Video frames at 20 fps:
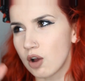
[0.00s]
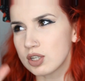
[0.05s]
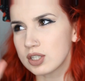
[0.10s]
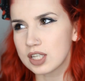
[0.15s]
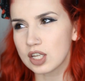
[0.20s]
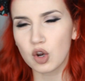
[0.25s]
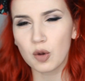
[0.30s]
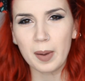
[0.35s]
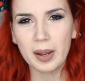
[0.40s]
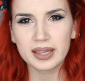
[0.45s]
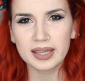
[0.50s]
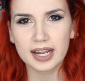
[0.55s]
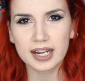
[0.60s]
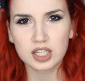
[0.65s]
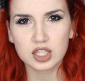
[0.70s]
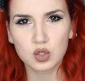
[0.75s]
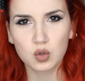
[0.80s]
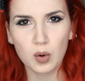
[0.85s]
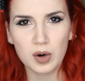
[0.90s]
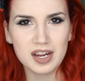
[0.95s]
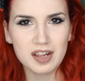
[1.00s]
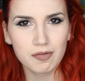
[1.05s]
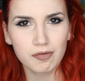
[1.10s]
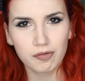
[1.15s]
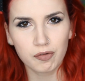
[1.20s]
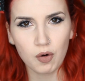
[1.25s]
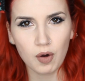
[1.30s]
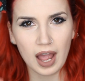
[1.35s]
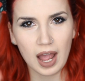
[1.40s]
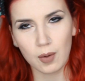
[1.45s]
I'll just get all my like
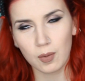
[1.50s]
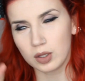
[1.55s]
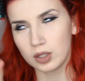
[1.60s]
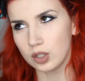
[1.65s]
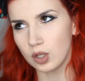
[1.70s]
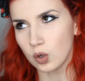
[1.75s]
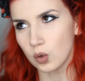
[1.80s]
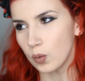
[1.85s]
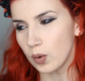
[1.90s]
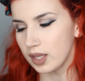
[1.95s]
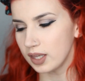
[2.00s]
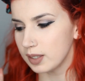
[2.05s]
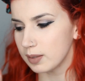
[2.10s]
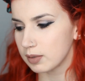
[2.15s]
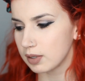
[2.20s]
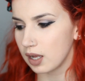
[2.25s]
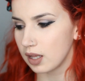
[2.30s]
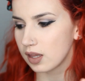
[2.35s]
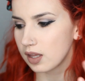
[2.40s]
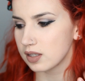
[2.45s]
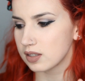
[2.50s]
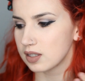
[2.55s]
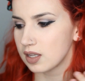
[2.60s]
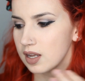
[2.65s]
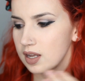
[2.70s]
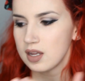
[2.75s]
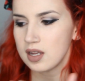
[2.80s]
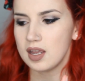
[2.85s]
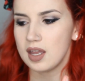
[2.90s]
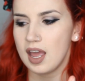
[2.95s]
24-hour long wear lip colors
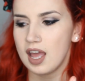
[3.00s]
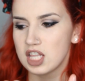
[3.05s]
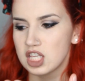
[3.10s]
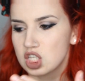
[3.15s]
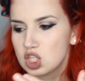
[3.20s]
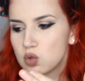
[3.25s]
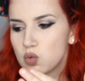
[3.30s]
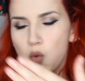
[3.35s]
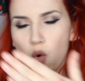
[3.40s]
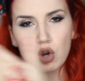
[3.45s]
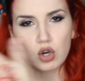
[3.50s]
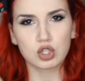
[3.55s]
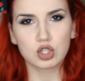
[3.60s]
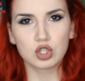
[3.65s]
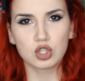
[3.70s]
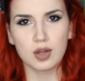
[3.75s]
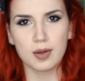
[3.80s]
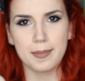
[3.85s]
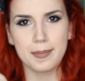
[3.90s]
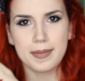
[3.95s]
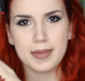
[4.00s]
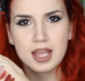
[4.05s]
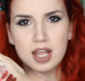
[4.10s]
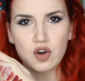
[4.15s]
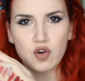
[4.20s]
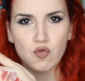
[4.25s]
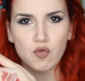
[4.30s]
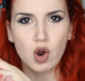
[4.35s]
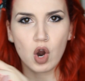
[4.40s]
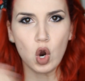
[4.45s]
and swatch them
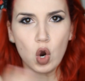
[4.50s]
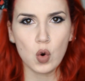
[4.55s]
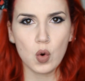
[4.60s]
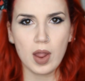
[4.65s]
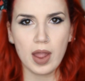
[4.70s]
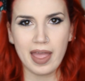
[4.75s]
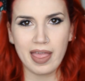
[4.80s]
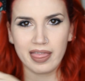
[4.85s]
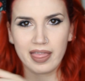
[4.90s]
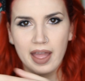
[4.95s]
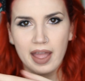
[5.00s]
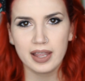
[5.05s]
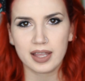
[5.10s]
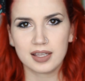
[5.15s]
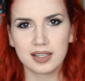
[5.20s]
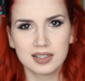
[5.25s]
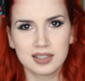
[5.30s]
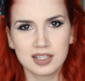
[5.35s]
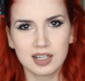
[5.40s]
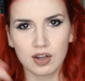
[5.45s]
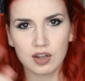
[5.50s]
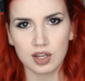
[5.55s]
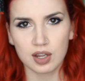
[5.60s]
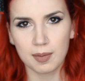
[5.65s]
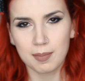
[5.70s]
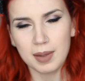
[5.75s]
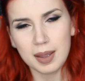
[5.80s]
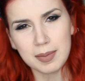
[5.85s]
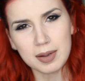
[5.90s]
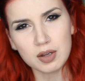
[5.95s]
in a row and like tell
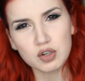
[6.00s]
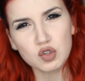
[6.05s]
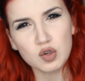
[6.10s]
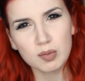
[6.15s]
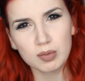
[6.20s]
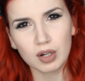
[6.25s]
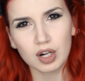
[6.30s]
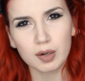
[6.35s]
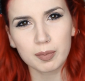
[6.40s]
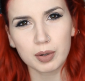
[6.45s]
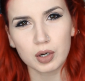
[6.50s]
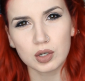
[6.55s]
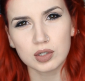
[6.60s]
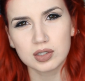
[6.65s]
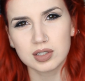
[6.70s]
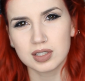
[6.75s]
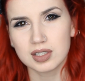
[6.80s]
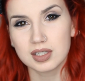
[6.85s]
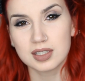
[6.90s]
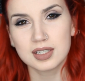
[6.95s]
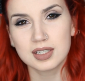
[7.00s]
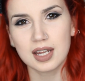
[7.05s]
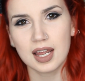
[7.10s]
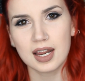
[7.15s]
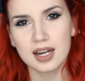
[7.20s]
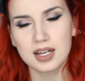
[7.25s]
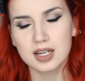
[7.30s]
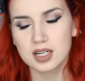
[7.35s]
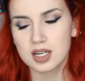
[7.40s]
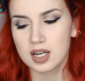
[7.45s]
you. Maybe I'll do a blog post
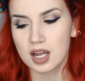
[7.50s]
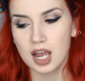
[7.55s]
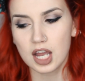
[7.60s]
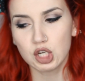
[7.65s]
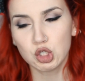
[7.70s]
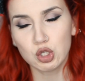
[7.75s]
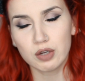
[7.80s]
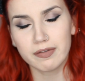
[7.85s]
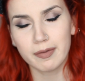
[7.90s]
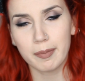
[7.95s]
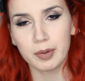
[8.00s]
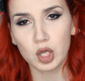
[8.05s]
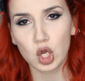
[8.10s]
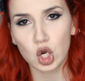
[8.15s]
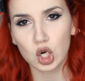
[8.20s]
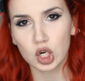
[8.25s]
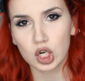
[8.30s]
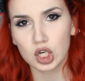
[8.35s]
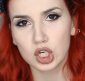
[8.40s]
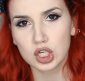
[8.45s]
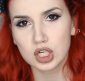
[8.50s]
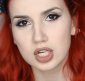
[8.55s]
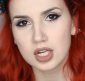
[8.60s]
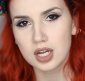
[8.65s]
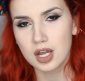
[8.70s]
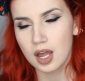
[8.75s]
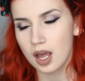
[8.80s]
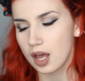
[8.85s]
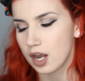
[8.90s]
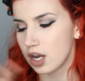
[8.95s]
instead. I do have a blog.
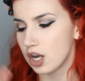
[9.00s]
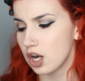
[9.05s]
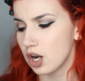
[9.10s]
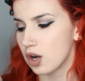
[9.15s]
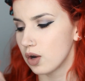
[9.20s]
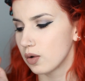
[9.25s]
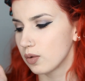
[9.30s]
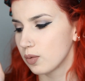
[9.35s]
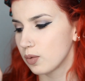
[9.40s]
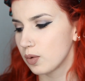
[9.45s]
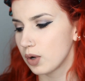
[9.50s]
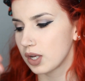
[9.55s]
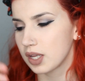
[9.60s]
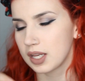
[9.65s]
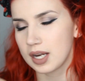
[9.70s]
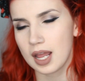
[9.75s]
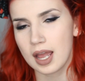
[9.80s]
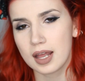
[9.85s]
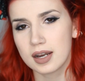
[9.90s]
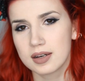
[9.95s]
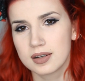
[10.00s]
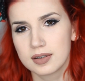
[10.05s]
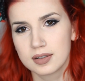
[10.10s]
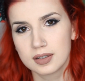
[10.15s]
I don't know, we'll work it out.